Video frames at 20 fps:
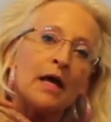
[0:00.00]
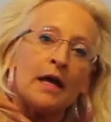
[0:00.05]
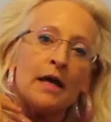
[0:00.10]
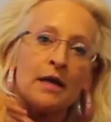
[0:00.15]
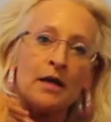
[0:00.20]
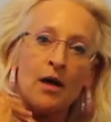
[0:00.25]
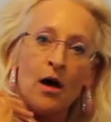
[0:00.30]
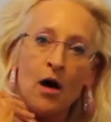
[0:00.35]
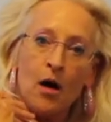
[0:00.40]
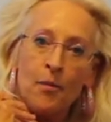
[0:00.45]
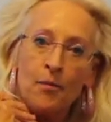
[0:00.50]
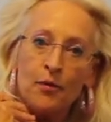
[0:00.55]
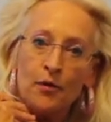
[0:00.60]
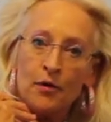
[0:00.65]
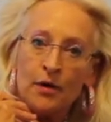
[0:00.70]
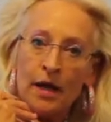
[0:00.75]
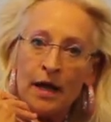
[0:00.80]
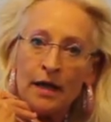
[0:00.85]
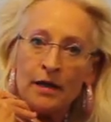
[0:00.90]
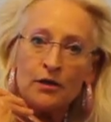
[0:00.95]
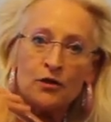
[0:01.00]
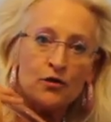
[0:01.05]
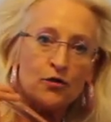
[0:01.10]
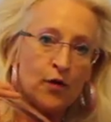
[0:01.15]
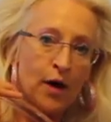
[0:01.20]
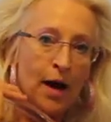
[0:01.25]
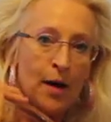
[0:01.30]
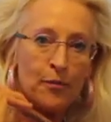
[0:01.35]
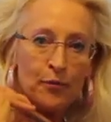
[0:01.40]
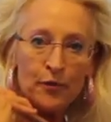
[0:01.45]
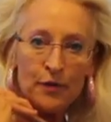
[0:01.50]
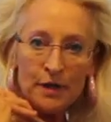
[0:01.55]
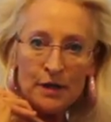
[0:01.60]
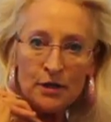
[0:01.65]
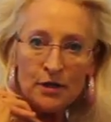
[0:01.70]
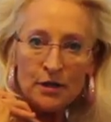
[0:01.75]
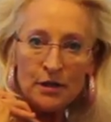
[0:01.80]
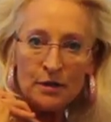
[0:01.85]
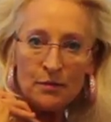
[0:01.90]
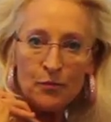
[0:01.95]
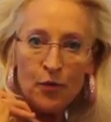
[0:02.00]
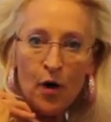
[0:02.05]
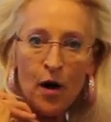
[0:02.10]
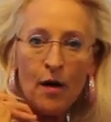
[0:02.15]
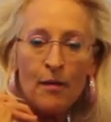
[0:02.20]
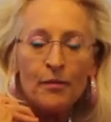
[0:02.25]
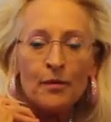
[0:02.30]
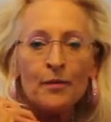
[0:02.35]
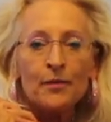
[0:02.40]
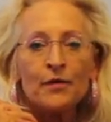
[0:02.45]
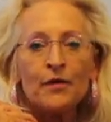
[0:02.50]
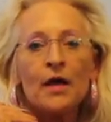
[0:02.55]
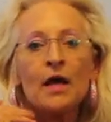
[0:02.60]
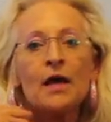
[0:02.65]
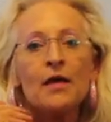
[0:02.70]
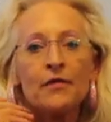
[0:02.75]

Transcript: and upper neck trap region problems,